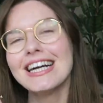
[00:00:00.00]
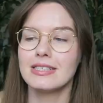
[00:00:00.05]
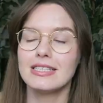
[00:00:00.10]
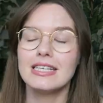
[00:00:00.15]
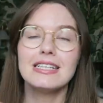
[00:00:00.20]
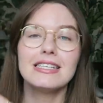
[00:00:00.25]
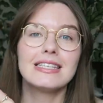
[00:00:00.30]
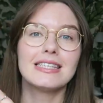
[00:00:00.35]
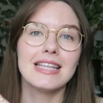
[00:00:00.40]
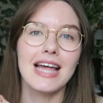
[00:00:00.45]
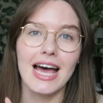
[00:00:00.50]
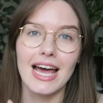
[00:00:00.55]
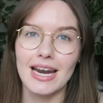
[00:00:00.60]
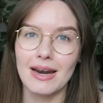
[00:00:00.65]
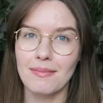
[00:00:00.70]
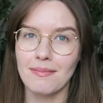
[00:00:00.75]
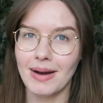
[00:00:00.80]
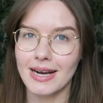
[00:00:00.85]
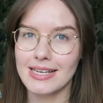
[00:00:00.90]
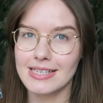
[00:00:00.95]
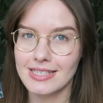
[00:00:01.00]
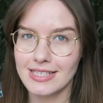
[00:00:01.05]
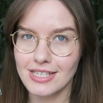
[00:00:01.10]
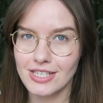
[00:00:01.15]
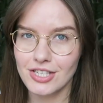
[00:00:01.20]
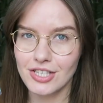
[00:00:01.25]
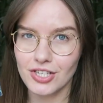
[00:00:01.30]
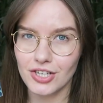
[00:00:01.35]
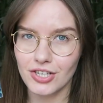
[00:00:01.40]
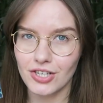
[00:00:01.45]
Since then, my
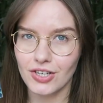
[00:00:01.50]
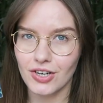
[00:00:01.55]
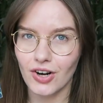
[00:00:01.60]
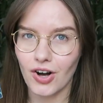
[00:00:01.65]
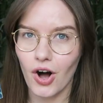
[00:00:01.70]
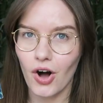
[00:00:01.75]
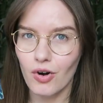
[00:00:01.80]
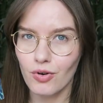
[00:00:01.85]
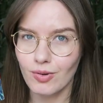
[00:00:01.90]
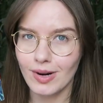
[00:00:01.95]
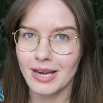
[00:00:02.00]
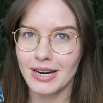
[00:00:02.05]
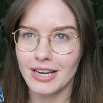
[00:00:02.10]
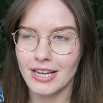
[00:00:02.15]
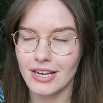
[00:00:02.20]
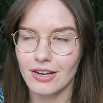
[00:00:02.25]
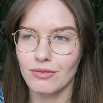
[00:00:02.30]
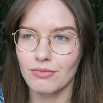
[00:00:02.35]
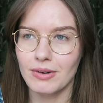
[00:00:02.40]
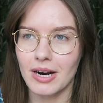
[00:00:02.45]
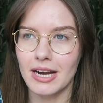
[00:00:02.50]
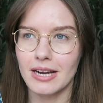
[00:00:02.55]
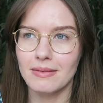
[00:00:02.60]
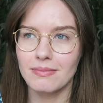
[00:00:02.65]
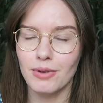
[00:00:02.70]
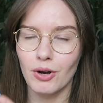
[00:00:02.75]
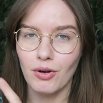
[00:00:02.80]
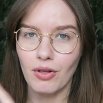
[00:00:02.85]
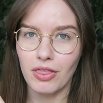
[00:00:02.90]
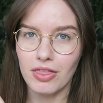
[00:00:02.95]
sister already
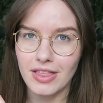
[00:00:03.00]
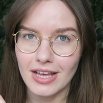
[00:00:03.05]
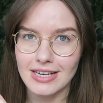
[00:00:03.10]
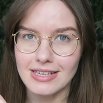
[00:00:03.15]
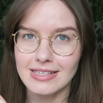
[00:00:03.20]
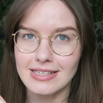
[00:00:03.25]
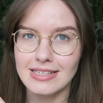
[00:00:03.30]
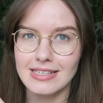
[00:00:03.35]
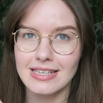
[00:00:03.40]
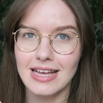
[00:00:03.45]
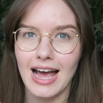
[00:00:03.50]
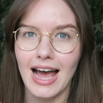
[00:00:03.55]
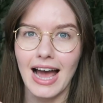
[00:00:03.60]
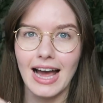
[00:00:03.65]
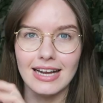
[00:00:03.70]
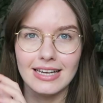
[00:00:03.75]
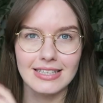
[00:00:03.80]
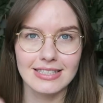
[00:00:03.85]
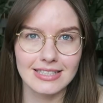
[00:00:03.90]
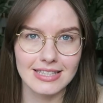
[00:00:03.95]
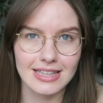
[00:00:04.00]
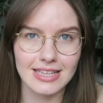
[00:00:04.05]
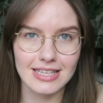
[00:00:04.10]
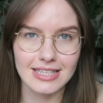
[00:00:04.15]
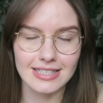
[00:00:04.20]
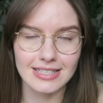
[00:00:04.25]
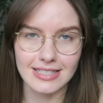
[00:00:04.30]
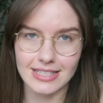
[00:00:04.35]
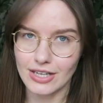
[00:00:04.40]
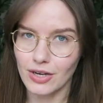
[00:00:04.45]
read both this and
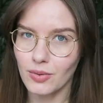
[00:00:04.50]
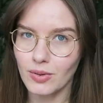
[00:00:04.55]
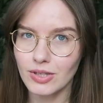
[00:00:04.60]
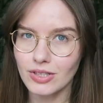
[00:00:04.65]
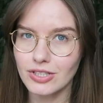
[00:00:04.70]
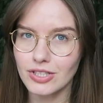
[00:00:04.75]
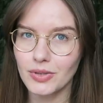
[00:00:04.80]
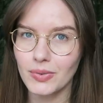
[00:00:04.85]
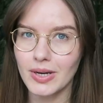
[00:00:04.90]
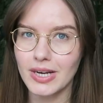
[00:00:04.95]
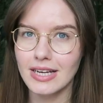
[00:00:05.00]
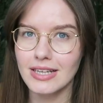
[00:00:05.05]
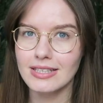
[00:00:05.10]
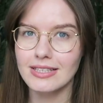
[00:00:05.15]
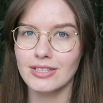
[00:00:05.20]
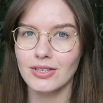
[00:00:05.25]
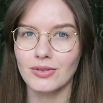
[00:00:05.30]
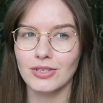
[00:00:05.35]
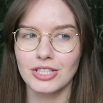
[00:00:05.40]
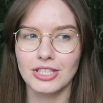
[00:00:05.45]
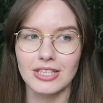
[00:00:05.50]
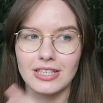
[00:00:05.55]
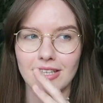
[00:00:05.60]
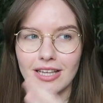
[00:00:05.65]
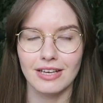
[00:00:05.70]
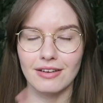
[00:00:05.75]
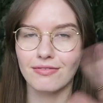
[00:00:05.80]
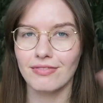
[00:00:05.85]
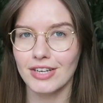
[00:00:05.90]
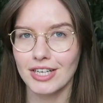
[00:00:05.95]
the sequel to it, so she
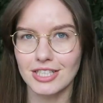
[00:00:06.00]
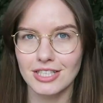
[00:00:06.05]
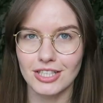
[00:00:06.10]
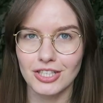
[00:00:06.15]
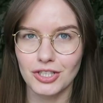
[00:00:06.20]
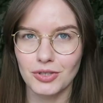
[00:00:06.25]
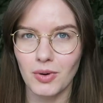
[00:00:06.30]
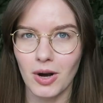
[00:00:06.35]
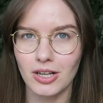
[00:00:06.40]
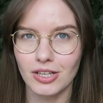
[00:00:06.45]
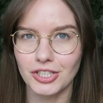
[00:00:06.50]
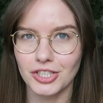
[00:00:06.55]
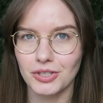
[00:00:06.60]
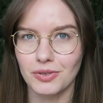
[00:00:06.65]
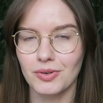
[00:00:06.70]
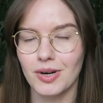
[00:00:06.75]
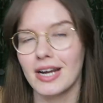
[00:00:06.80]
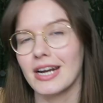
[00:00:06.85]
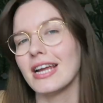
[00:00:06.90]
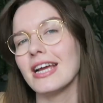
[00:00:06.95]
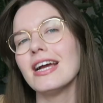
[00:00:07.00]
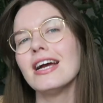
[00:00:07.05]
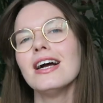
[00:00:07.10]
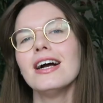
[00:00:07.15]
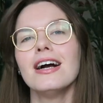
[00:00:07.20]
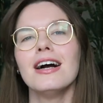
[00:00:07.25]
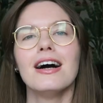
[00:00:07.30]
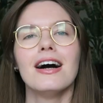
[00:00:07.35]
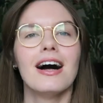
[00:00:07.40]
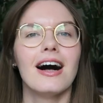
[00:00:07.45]
like finished the duology already,
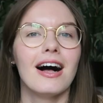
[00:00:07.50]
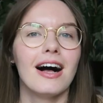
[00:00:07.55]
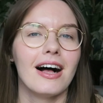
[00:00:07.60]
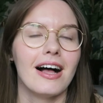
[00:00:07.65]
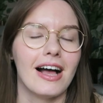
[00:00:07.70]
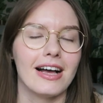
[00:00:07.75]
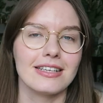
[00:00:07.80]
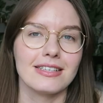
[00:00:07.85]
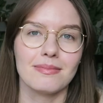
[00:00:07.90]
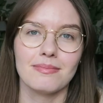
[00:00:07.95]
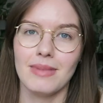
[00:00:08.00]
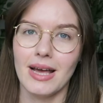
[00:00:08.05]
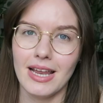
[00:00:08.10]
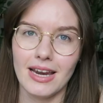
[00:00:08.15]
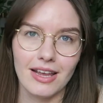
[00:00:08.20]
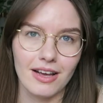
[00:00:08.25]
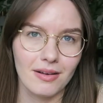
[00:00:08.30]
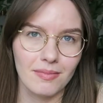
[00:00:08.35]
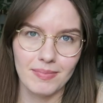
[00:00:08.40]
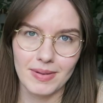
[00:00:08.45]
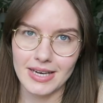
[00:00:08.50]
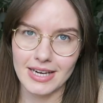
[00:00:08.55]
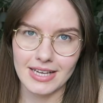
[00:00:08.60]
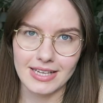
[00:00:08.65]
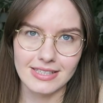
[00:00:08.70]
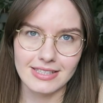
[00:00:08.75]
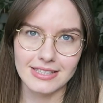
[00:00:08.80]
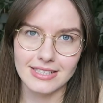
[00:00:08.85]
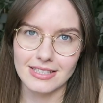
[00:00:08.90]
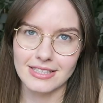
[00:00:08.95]
uh, has many
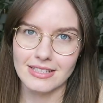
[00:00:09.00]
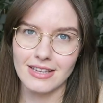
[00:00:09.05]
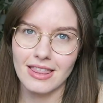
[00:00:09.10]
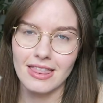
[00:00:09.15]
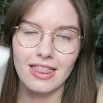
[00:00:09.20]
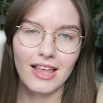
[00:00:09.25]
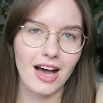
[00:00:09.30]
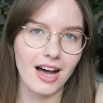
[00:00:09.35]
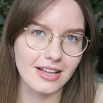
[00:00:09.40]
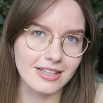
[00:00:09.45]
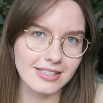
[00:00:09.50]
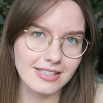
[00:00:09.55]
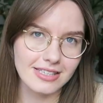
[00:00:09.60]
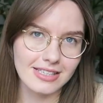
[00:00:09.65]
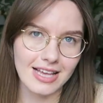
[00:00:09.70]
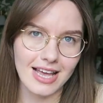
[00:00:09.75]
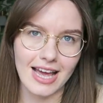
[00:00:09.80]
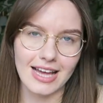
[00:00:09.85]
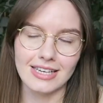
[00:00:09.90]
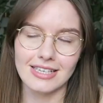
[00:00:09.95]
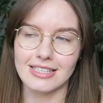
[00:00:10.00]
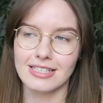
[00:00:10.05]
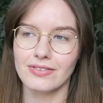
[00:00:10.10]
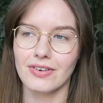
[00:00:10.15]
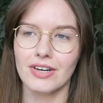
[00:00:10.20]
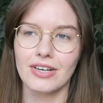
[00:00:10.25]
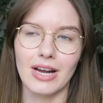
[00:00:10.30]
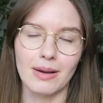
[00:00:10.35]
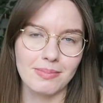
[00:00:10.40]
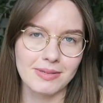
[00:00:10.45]
opinions and thoughts, and is
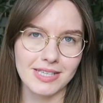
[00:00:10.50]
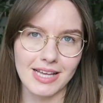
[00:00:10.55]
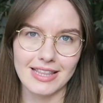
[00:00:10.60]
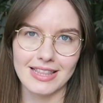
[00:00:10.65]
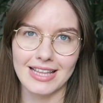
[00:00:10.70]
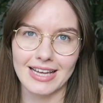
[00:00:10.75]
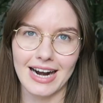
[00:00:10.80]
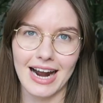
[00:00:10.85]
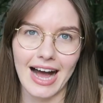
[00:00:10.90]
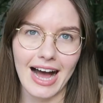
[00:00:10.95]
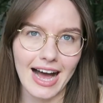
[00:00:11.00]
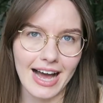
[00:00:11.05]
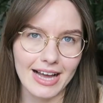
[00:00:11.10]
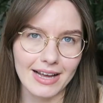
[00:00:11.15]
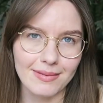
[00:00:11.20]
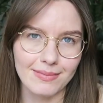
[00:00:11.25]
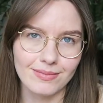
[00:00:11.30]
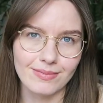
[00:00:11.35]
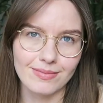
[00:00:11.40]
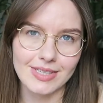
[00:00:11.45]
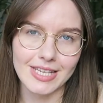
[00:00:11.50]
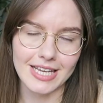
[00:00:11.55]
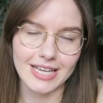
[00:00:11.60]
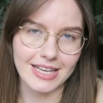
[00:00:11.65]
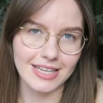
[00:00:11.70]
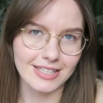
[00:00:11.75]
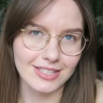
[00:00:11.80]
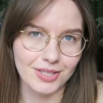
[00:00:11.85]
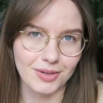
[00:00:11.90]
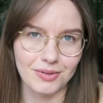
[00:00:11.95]
very upset that I'm
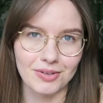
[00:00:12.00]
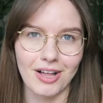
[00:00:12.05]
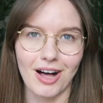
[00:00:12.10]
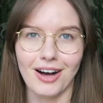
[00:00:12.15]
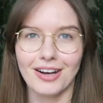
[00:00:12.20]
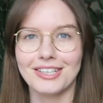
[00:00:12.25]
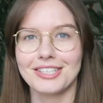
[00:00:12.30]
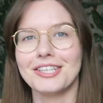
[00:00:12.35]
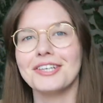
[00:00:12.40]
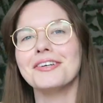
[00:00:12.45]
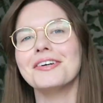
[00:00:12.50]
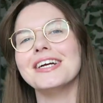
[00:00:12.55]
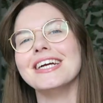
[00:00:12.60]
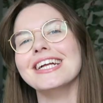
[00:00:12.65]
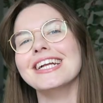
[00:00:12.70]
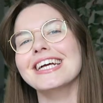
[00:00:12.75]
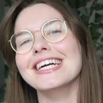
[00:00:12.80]
taking so long to read